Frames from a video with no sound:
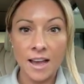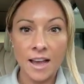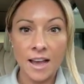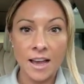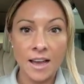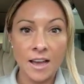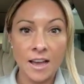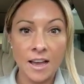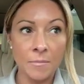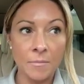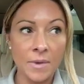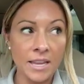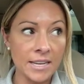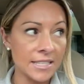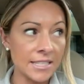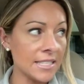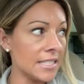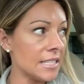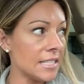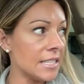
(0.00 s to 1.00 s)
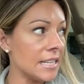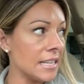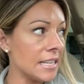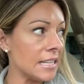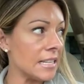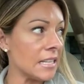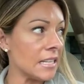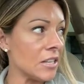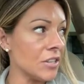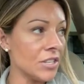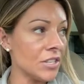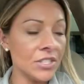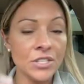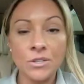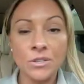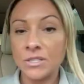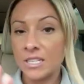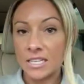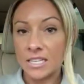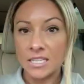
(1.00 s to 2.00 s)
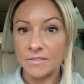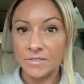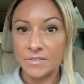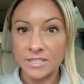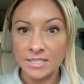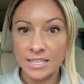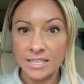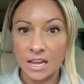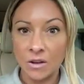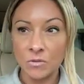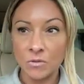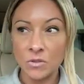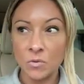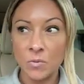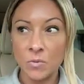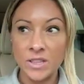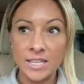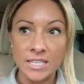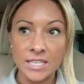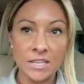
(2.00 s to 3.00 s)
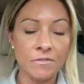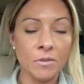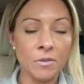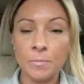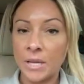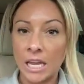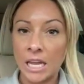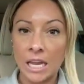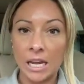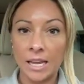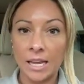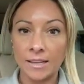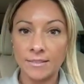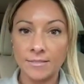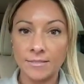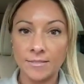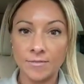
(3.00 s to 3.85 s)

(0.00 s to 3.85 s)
And you're just using a different sound with a different beginning.